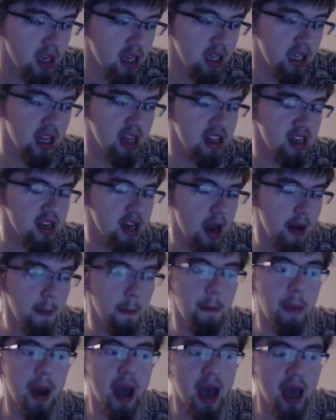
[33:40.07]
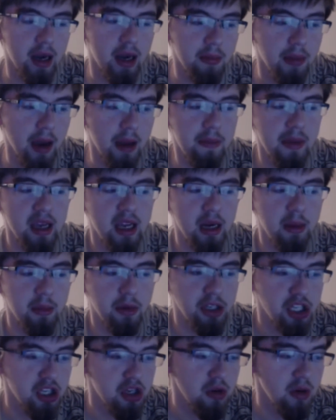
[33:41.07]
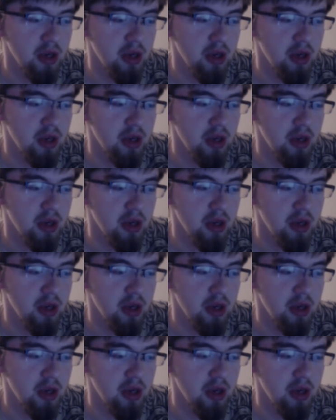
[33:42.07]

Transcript: He's not bad by being at number 2.